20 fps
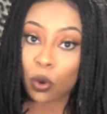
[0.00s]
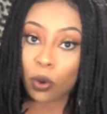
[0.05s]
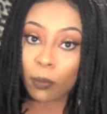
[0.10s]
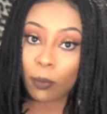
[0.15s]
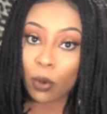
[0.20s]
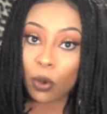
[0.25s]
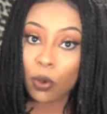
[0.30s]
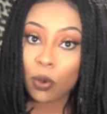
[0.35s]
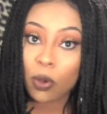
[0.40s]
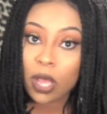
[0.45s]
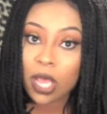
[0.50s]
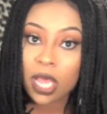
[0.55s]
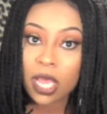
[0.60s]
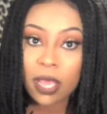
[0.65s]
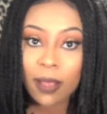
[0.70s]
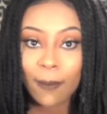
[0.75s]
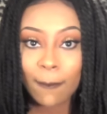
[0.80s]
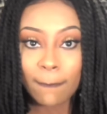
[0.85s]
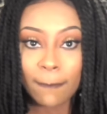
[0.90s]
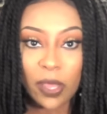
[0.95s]
normal
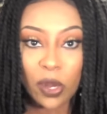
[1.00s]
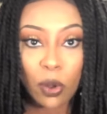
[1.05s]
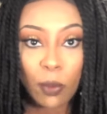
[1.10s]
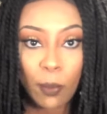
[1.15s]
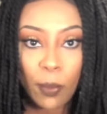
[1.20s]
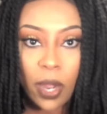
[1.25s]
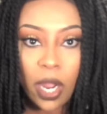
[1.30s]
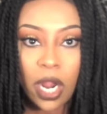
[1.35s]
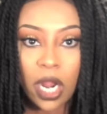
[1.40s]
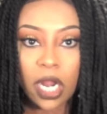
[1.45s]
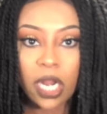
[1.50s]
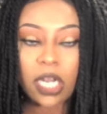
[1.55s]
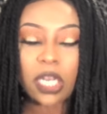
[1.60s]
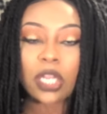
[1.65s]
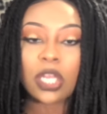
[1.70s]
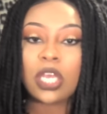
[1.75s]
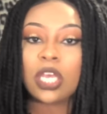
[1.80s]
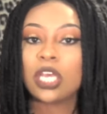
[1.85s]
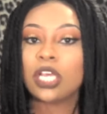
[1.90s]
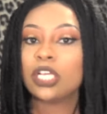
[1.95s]
middle part.